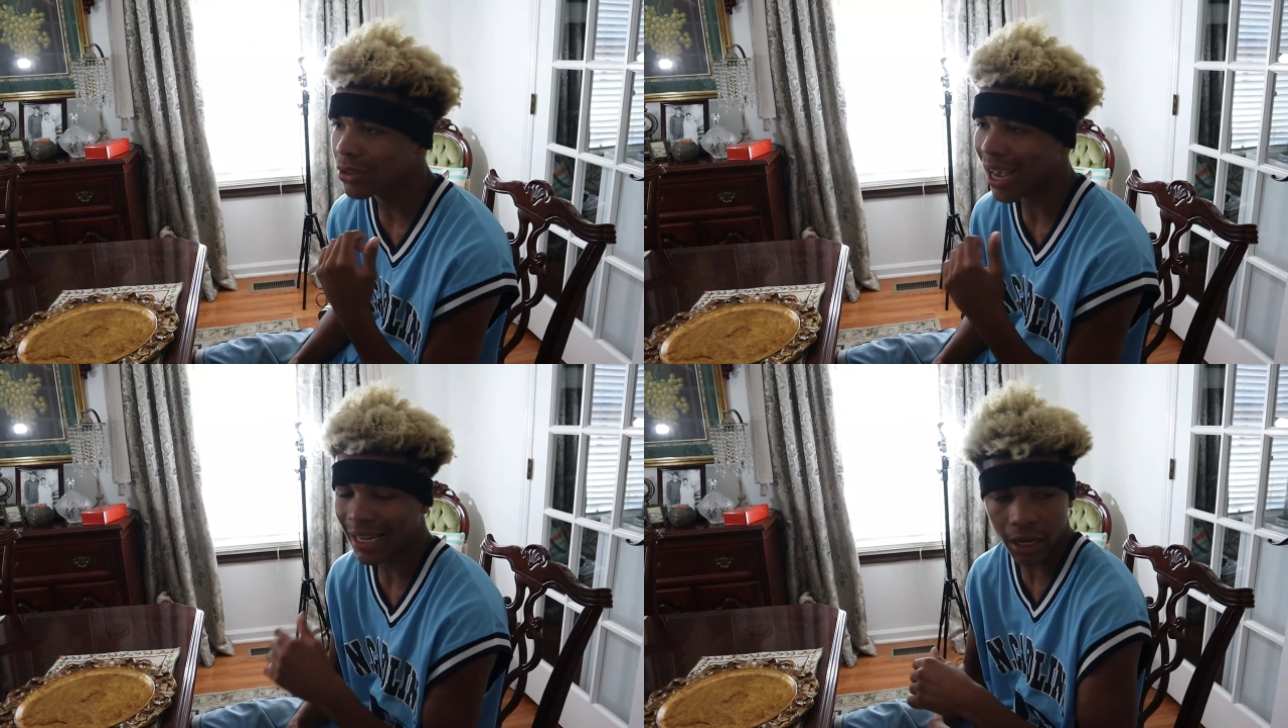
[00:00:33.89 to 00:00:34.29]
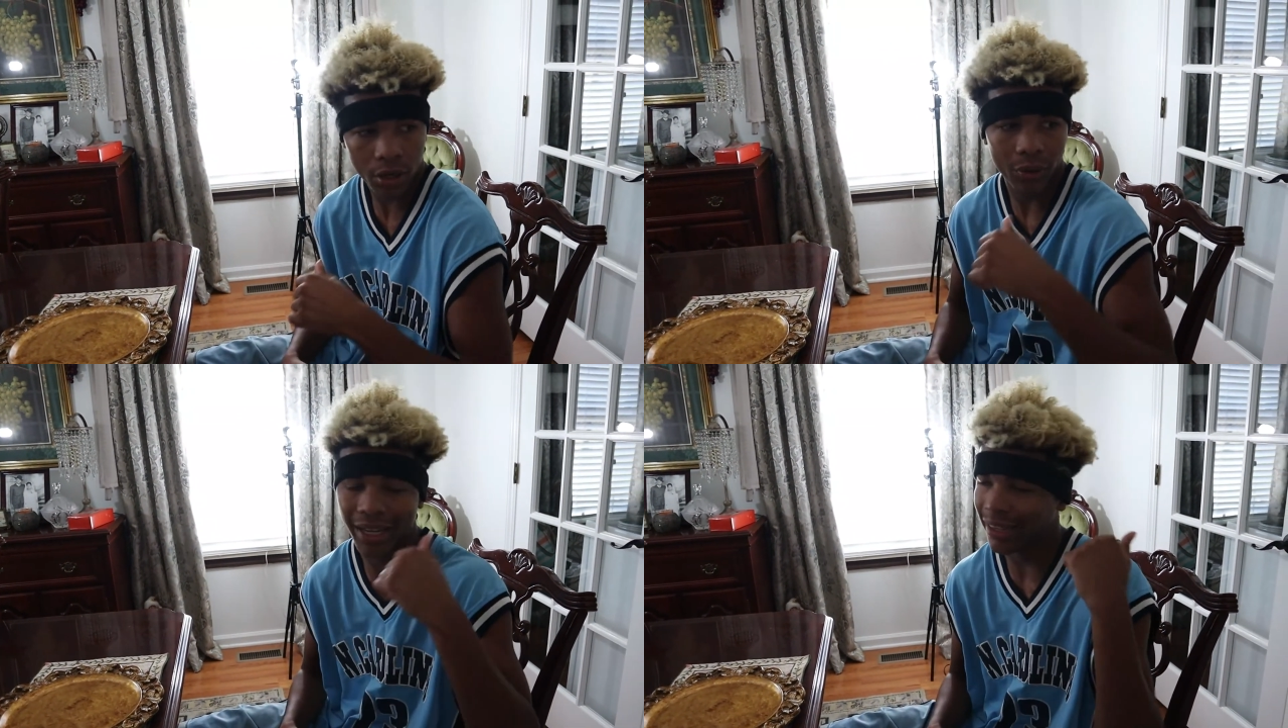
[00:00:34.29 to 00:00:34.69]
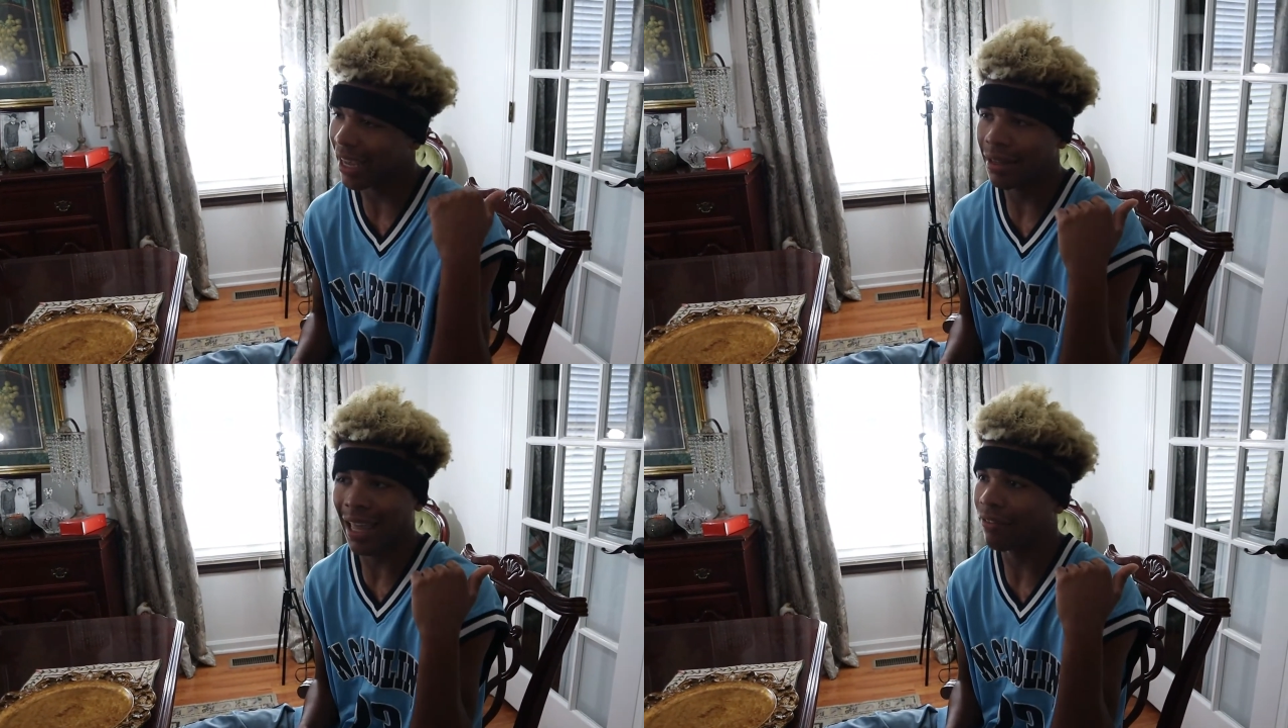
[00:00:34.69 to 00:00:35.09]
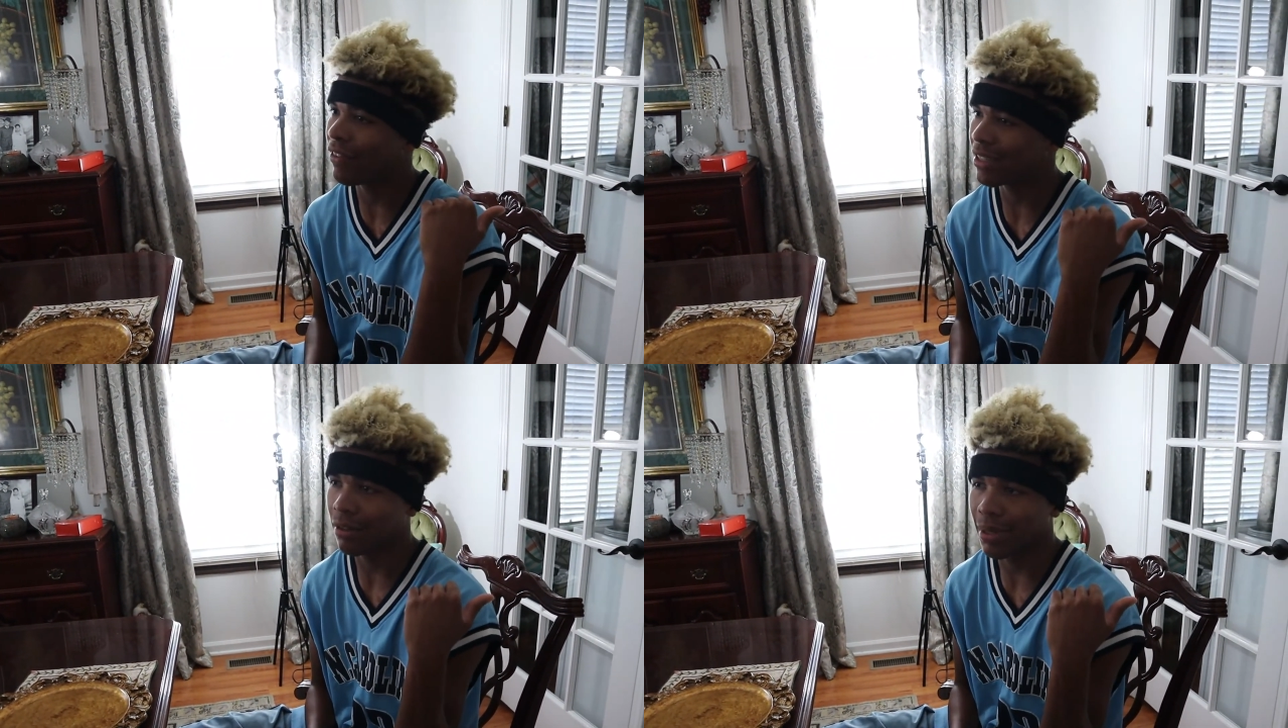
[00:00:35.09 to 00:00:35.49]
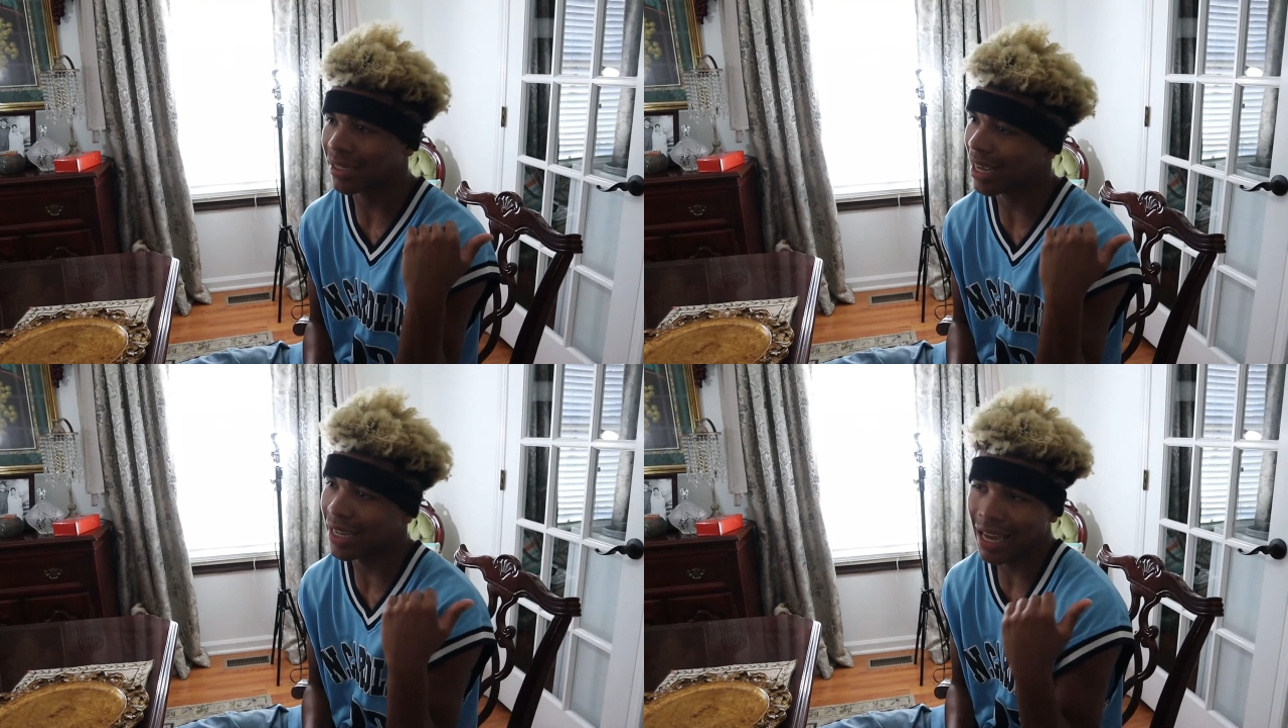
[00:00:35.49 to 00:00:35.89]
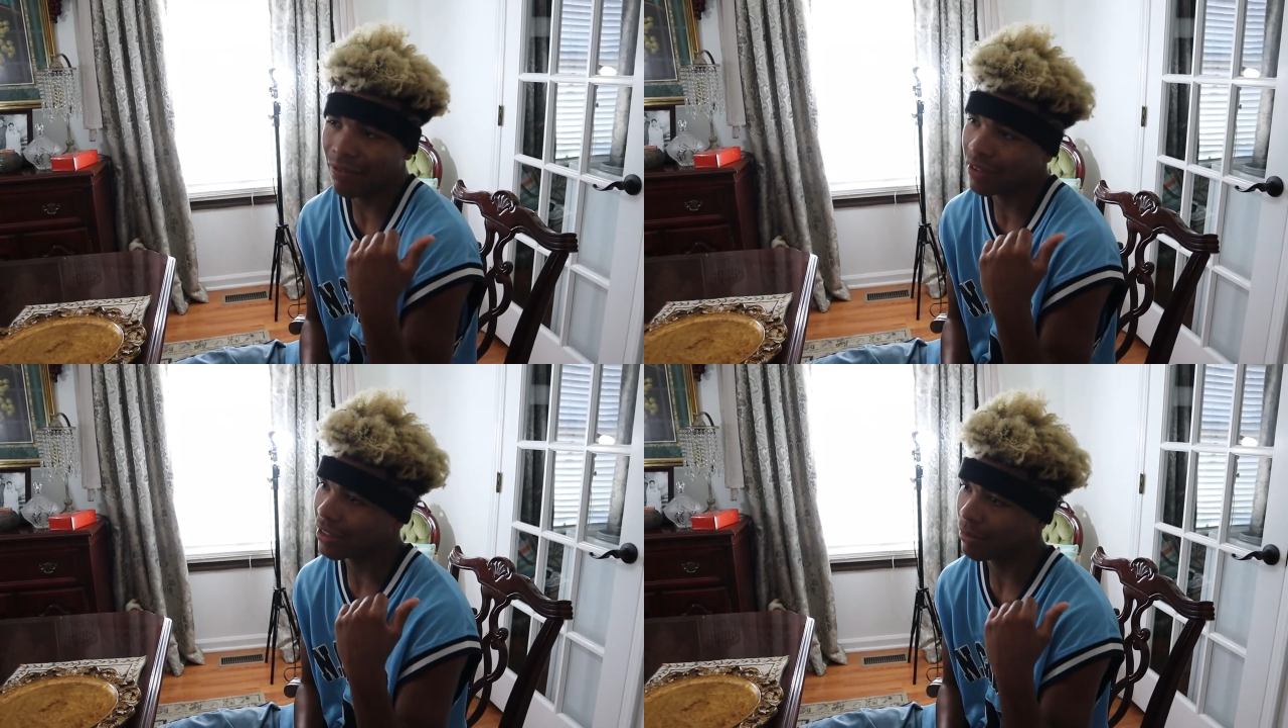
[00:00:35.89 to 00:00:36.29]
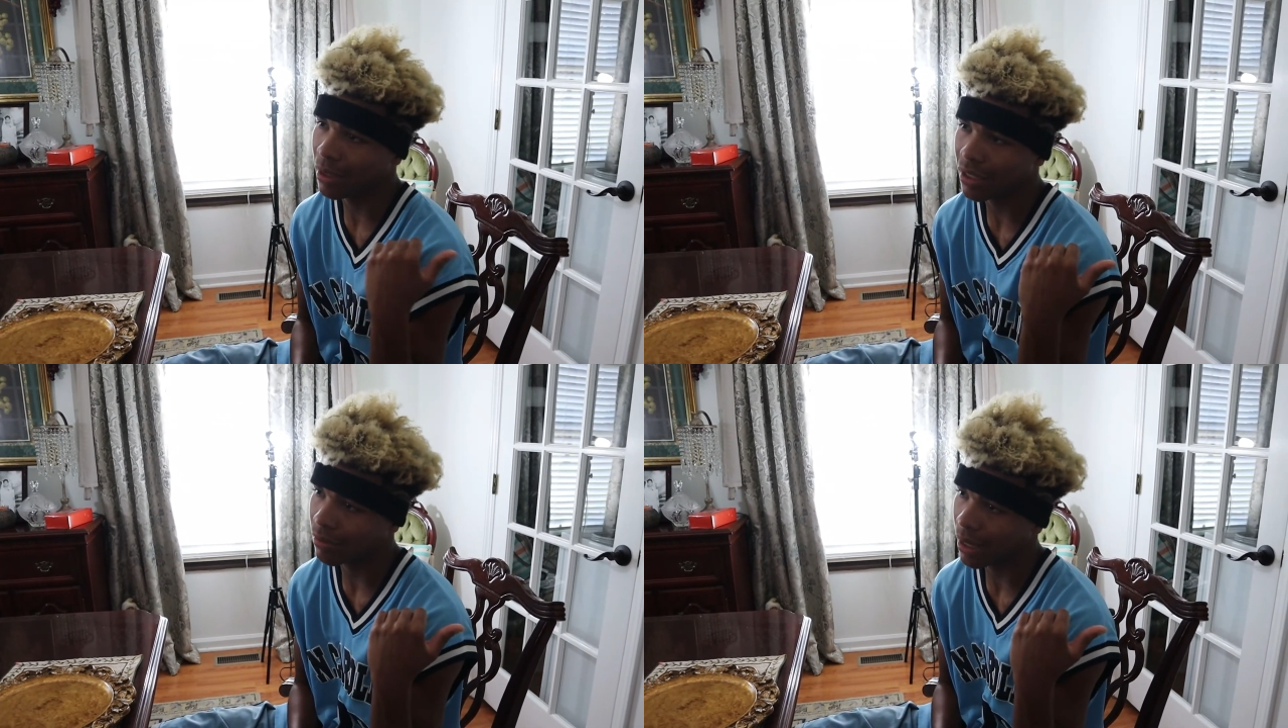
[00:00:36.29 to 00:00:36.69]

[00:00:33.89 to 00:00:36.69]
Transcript: so I gotta go hit that in like fifteen minutes. I ain't got fifteen minutes,